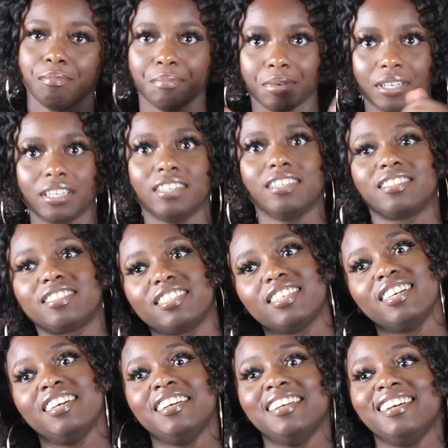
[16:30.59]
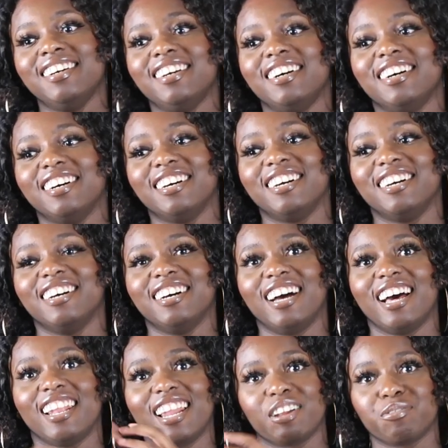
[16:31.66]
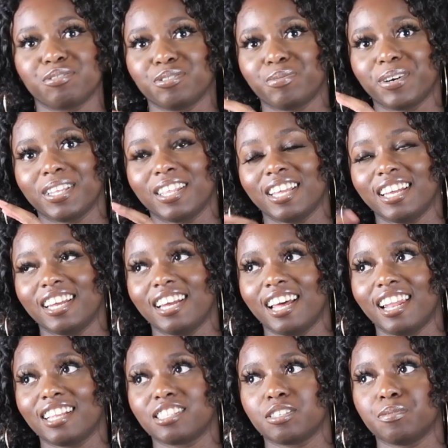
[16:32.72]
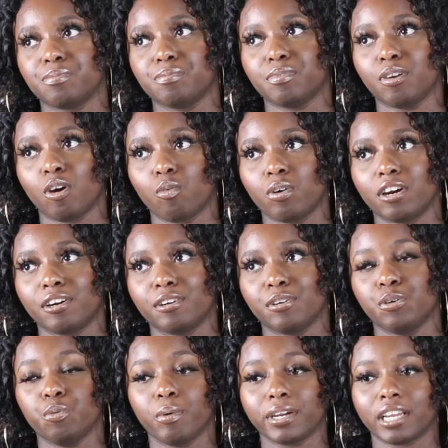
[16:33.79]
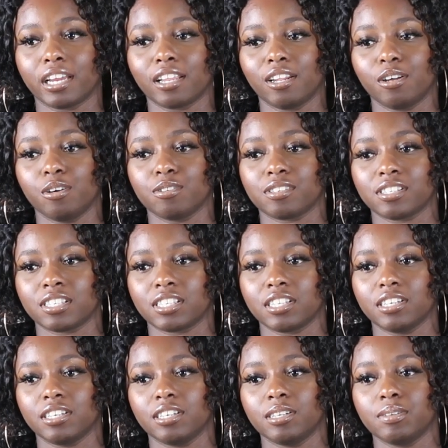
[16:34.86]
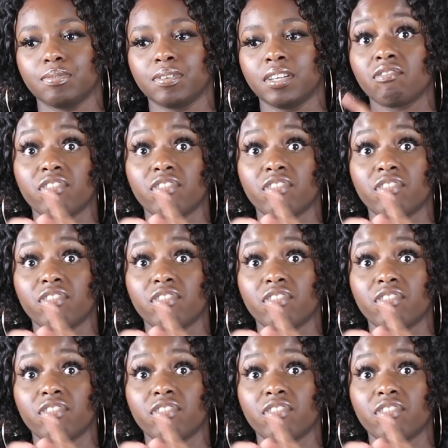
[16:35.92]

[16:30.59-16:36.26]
But I like to wear that. I like to, you know, wear new workout clothes and stuff.